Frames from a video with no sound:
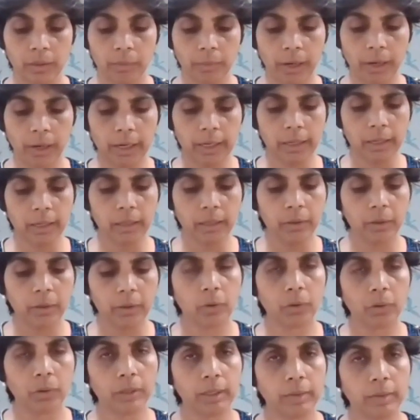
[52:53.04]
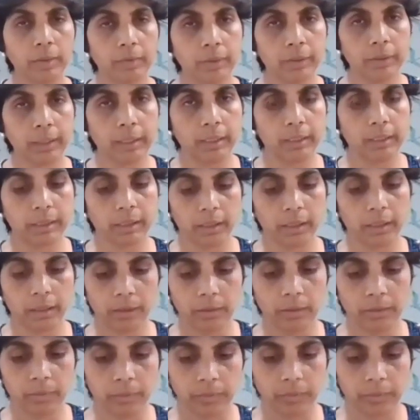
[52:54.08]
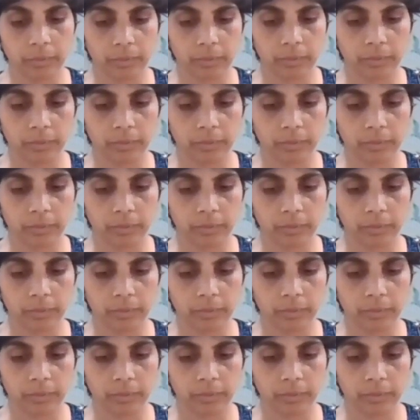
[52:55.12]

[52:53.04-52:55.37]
And a mild hold after exhale,